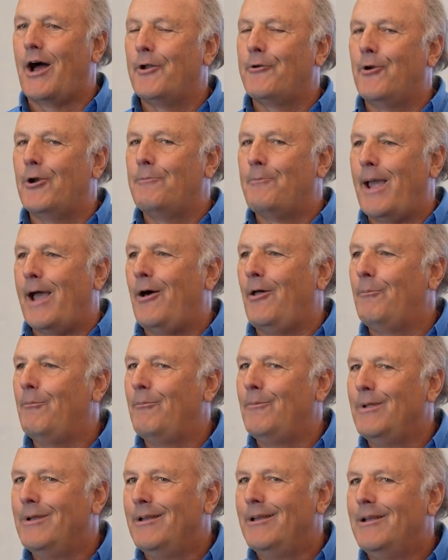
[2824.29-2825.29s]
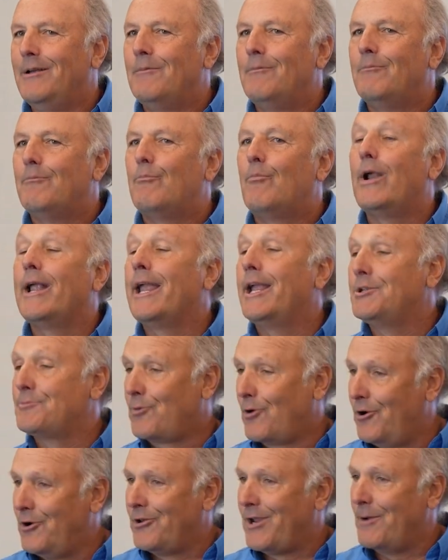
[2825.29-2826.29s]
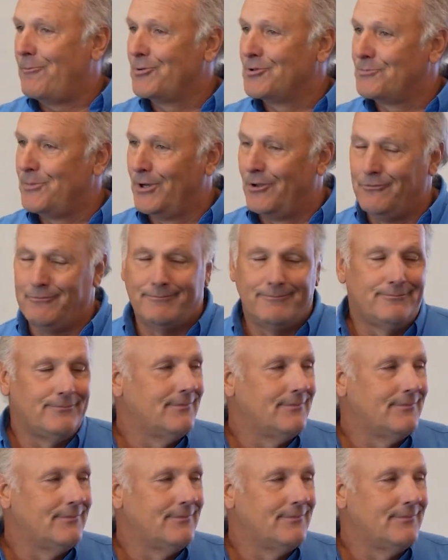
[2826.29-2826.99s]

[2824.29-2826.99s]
100-pound brain gauge prototype was built.